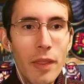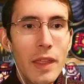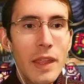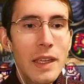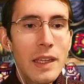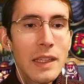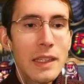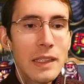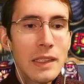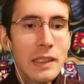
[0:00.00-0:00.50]
And
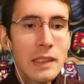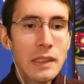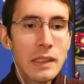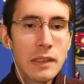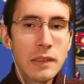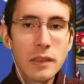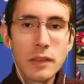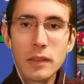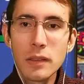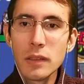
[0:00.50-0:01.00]

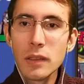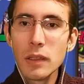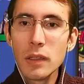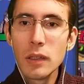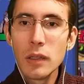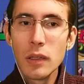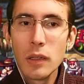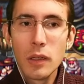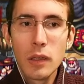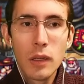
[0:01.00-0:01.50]
then,
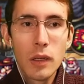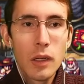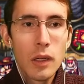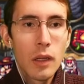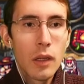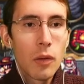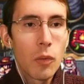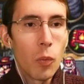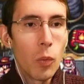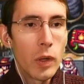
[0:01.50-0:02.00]

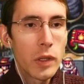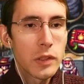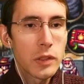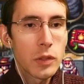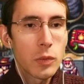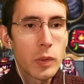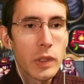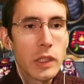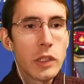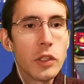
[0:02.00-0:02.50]

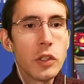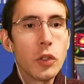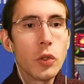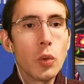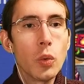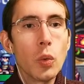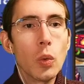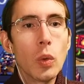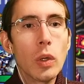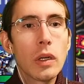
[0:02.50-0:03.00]
what do we
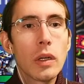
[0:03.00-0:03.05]
do?